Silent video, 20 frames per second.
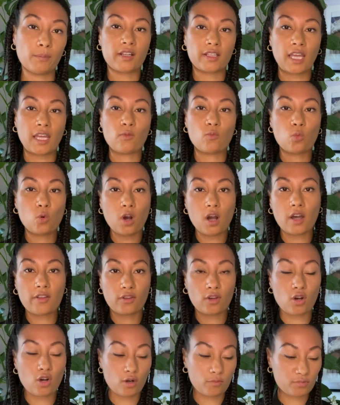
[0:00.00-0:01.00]
Okay, what other
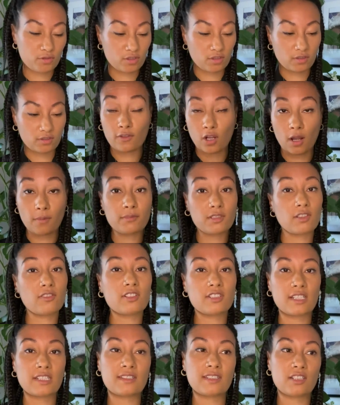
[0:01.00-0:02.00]
options come to the
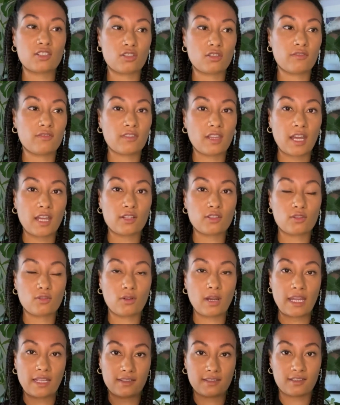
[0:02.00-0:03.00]
decision that you're
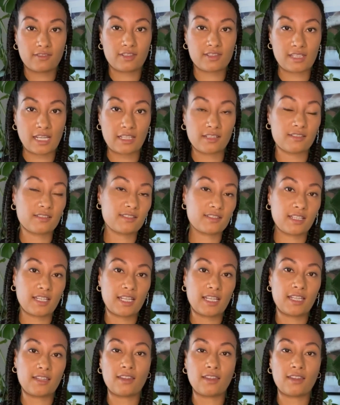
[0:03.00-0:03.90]
ending the tenancy,